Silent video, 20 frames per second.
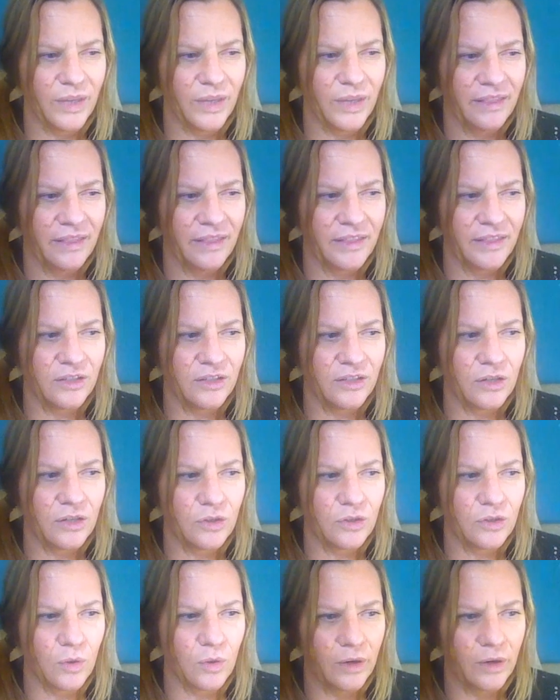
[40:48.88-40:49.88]
with the
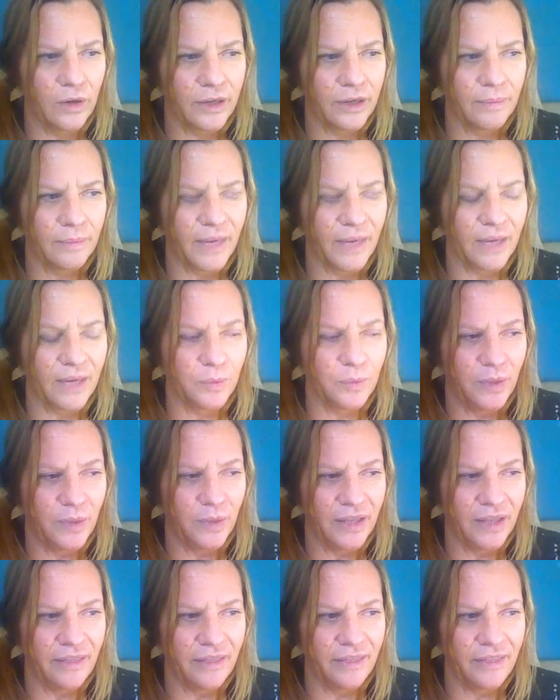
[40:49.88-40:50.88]
storm and
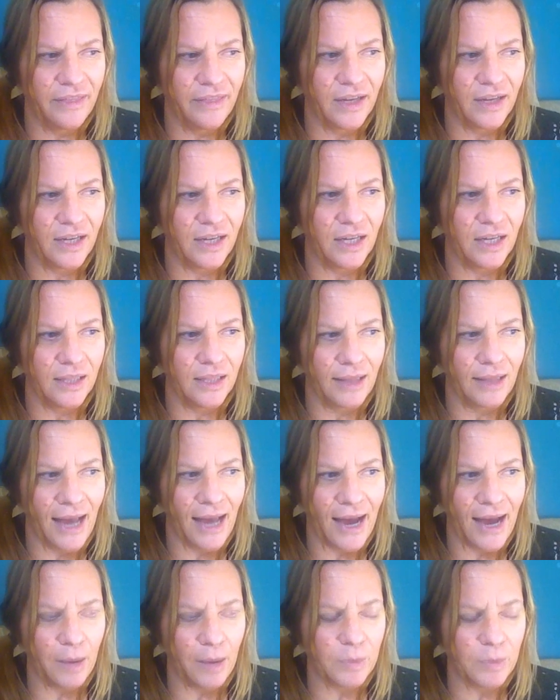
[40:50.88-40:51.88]
with the
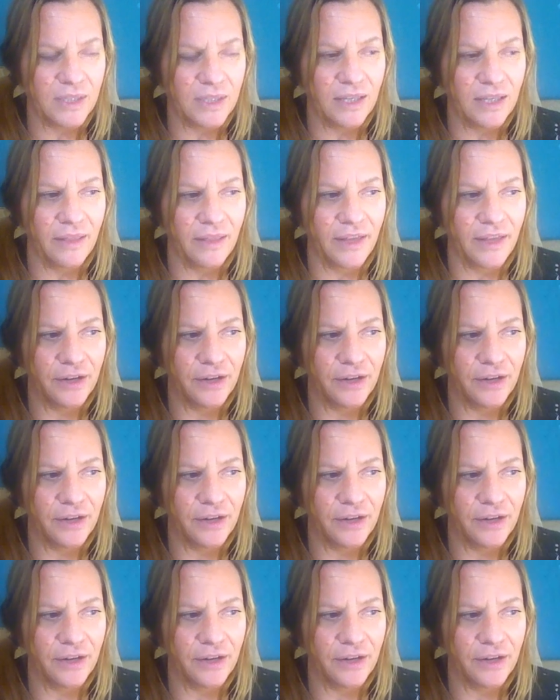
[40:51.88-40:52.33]
collapse,